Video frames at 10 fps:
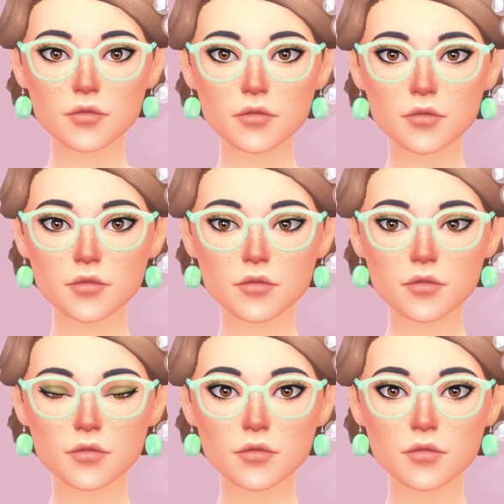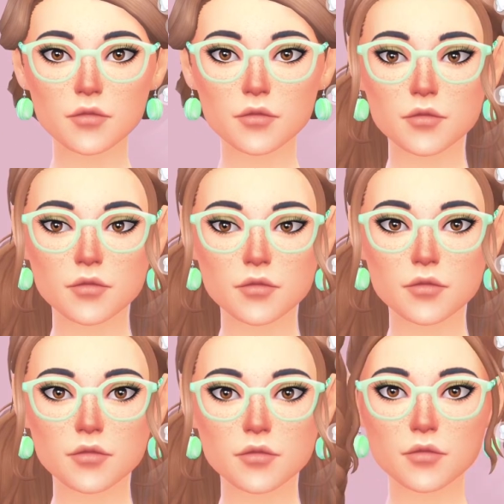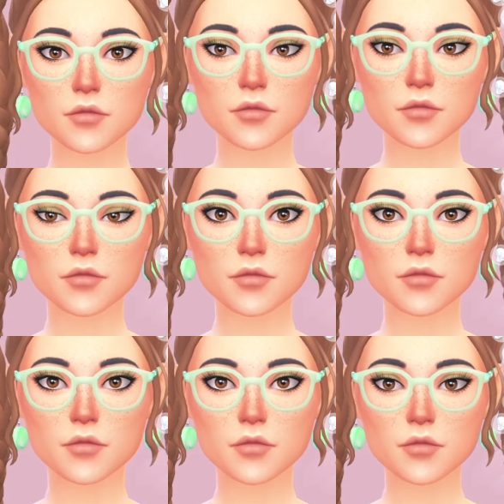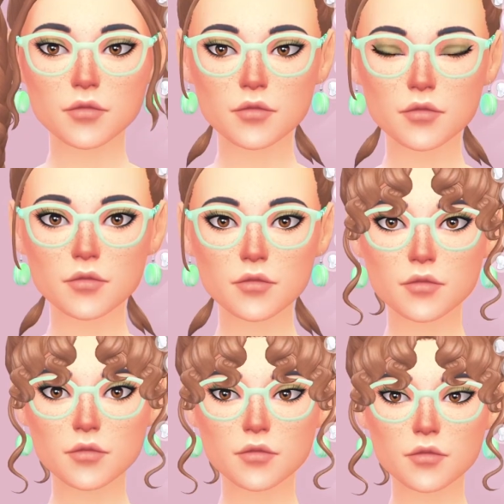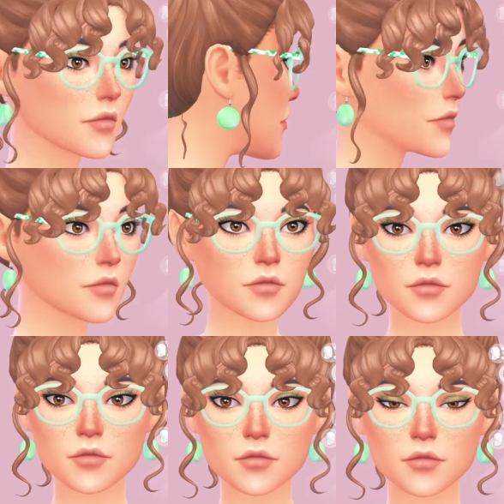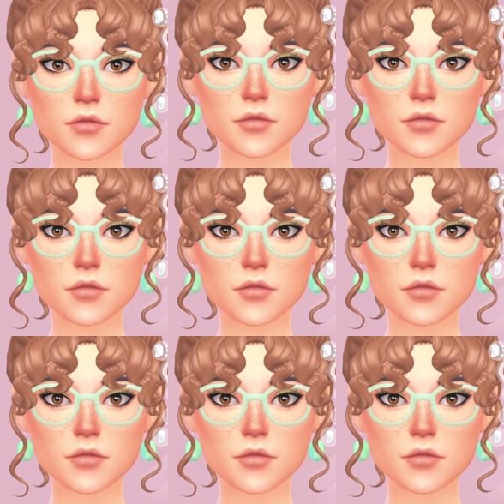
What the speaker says: No one is speaking in this clip.